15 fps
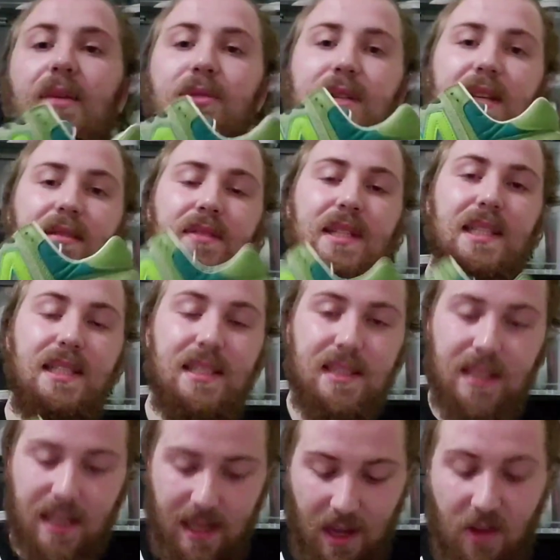I would give these
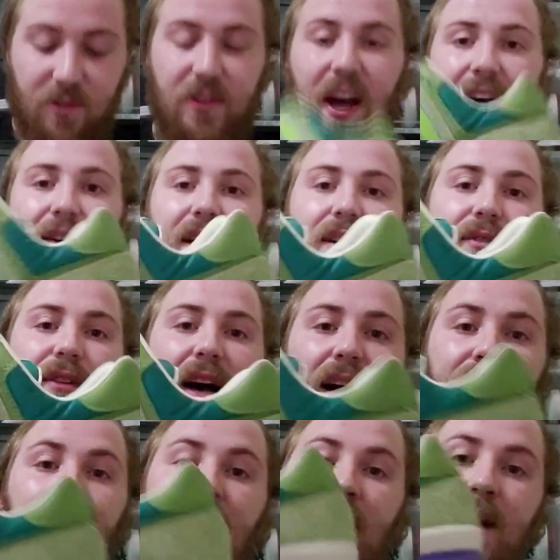like a 5 out of
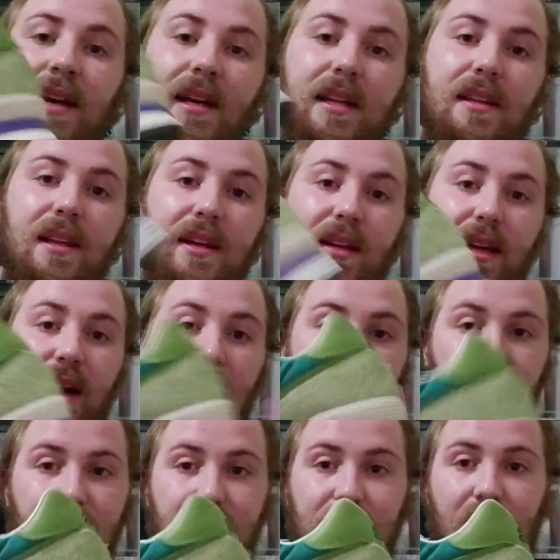5. They're like
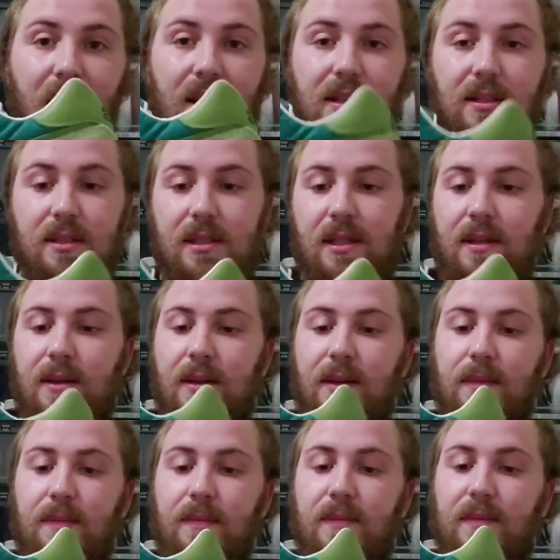$100,
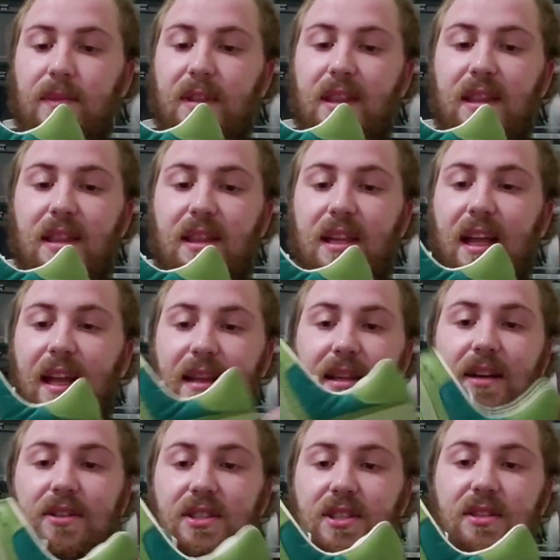and
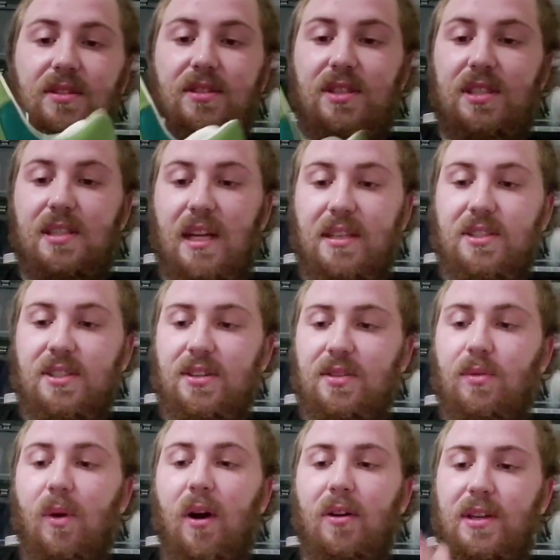they're just such good
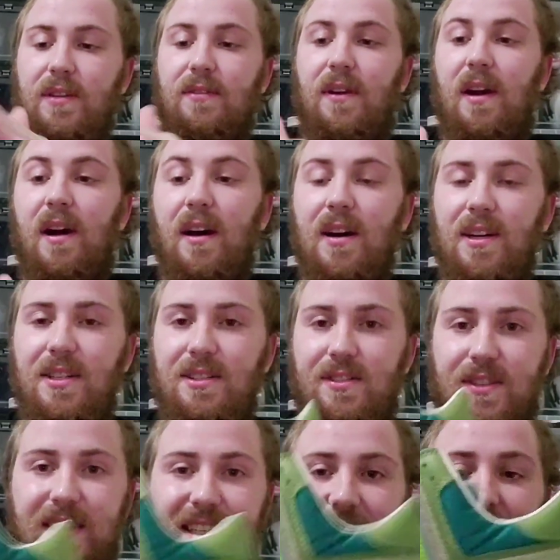quality for
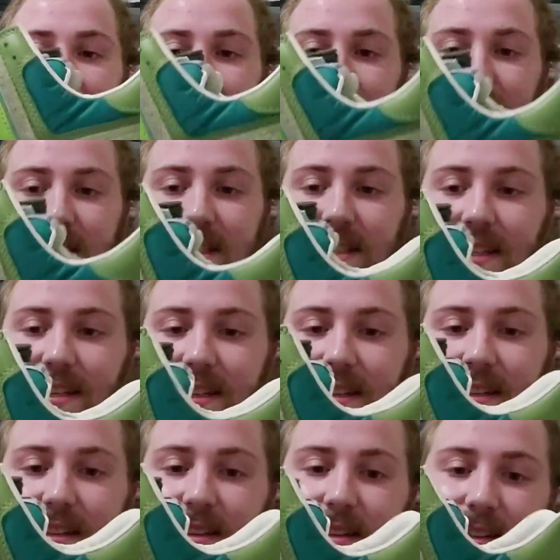$100.
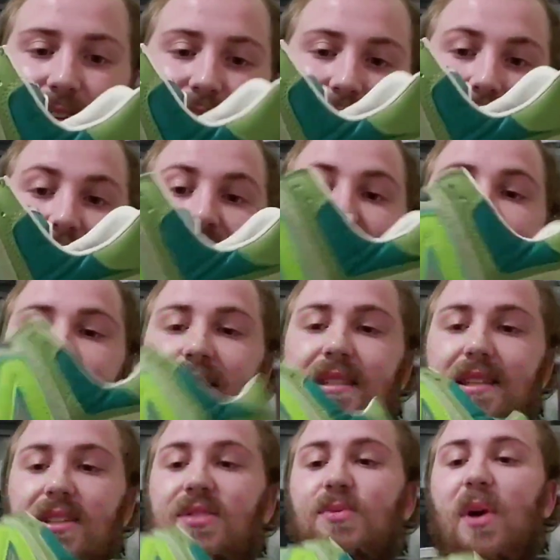Like, it's
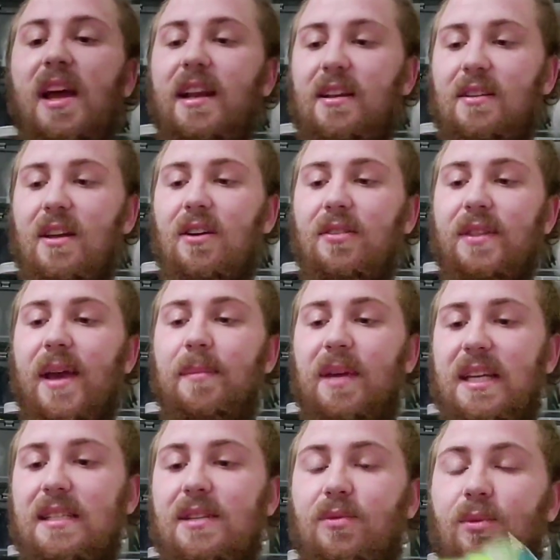the suede alone that
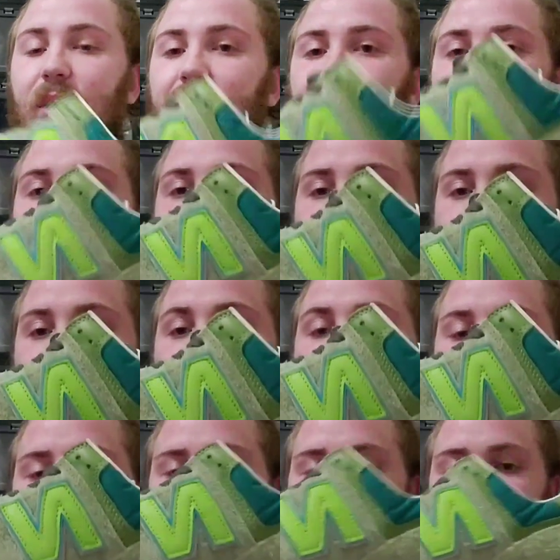makes it worth
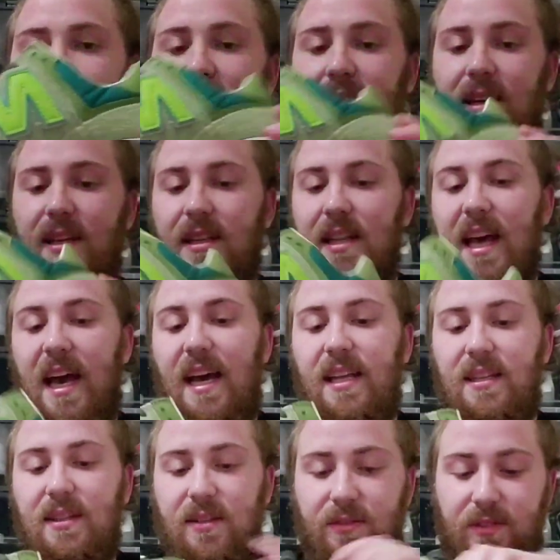$100.
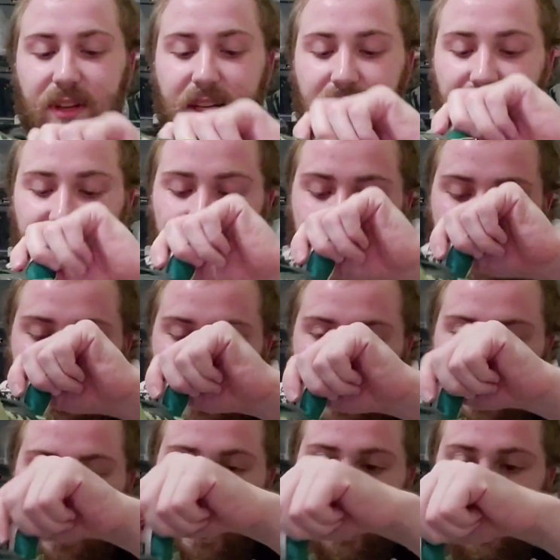That the fit of the shoe is
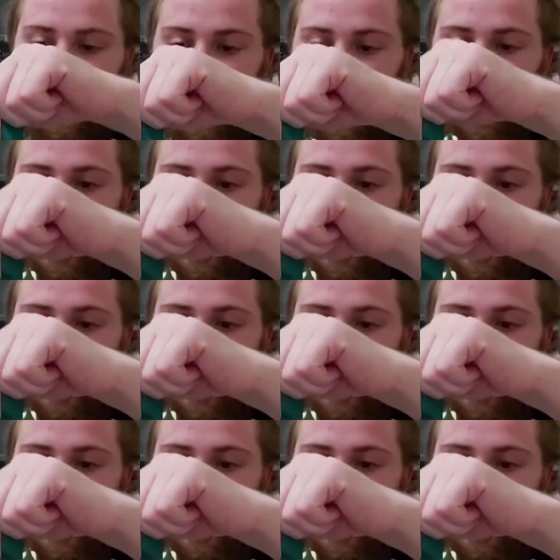great.